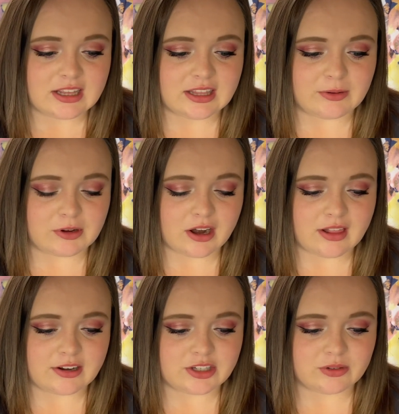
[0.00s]
They were not
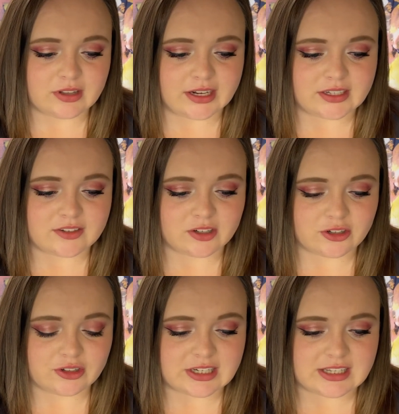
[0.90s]
allowed to do elective
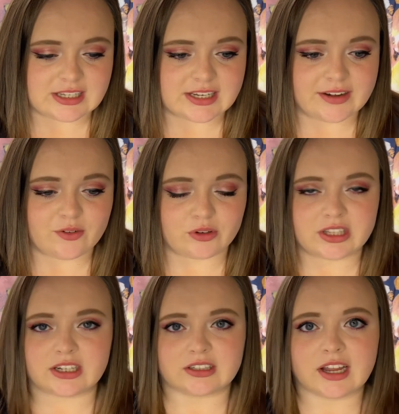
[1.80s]
surgeries in the state of North
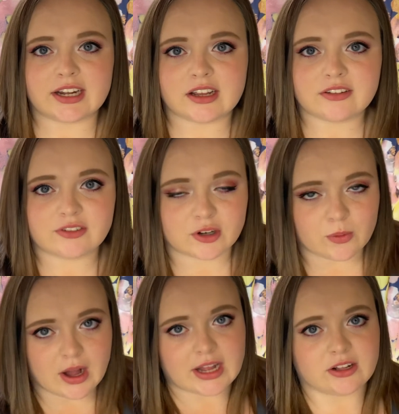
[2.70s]
Carolina for a
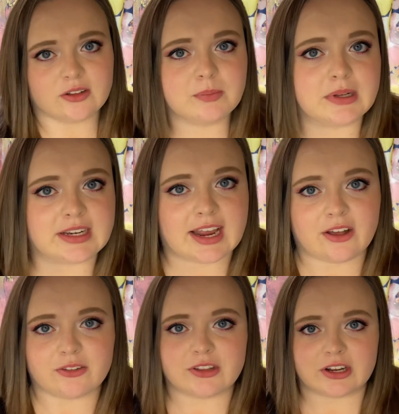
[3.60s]
while, but
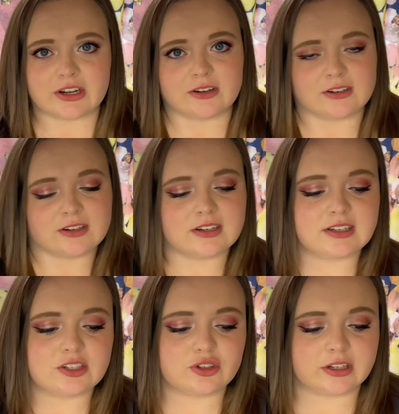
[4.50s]
now they're
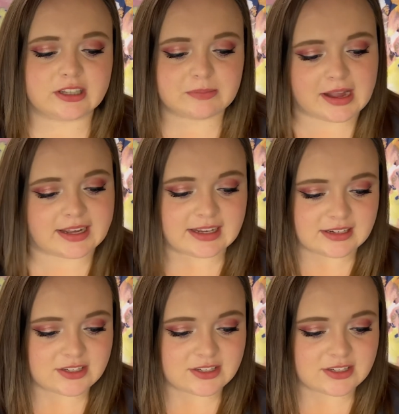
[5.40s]
trickling back in.